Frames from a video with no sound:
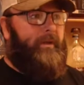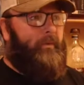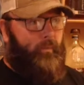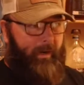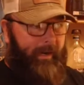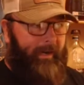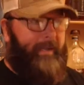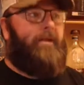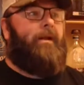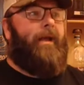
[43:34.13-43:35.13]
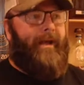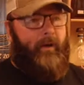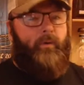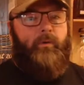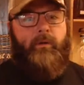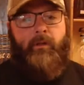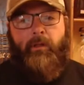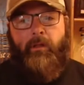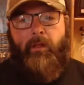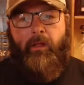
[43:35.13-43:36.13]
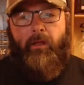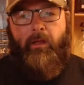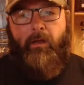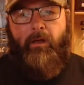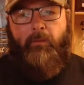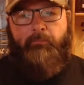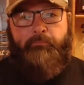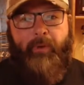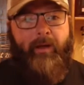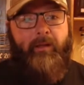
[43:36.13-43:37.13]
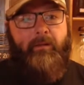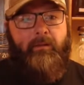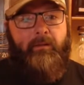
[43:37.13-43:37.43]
and why and how. But